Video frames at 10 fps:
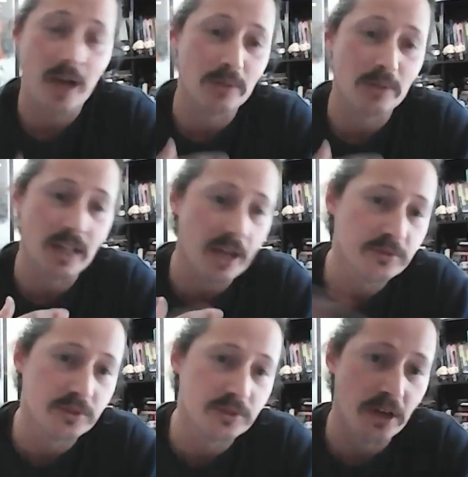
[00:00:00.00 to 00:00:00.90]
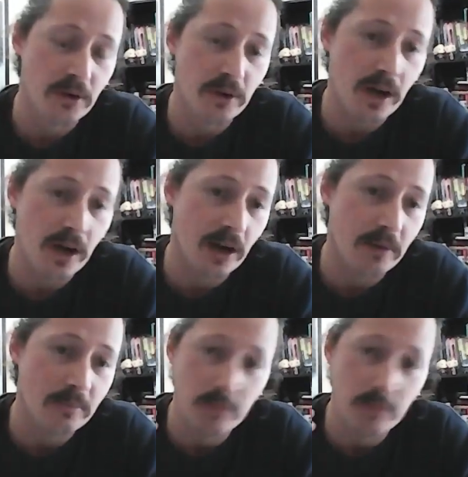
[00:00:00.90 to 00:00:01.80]
I would love to know
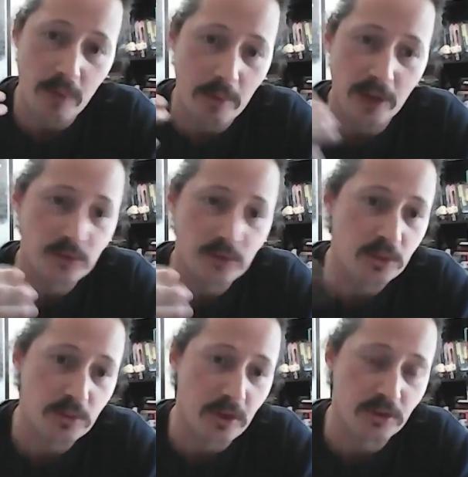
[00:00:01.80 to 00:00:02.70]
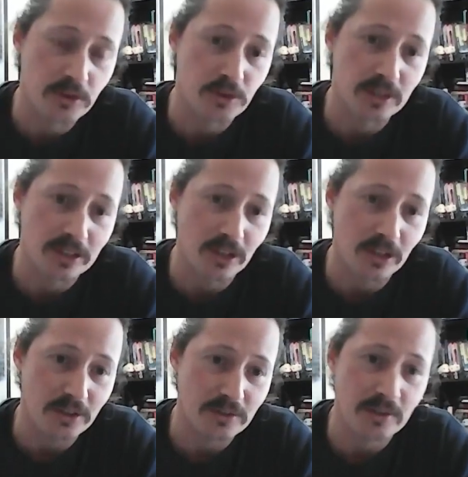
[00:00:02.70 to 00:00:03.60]
about your experience shooting The
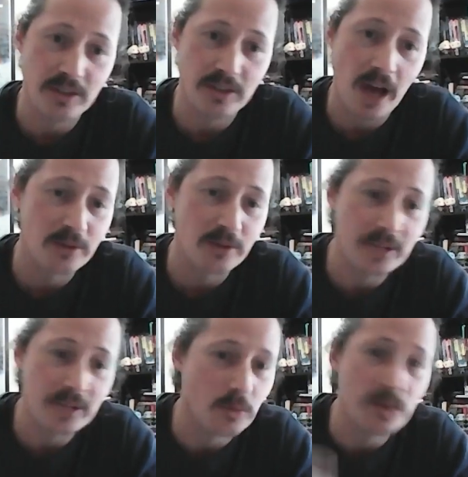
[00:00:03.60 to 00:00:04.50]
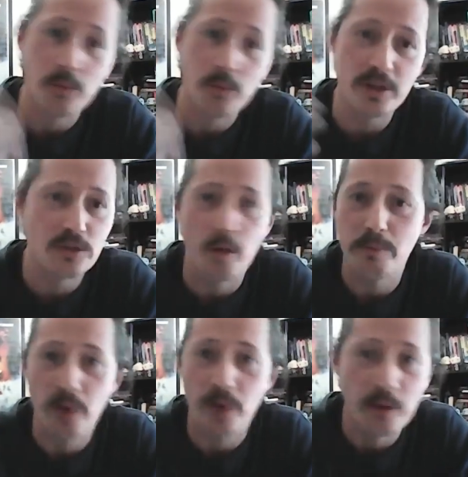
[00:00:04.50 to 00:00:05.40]
Last of Us. How is that? What is your
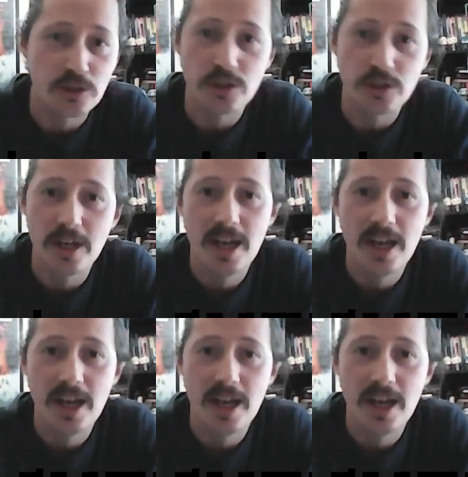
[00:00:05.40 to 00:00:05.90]
approach?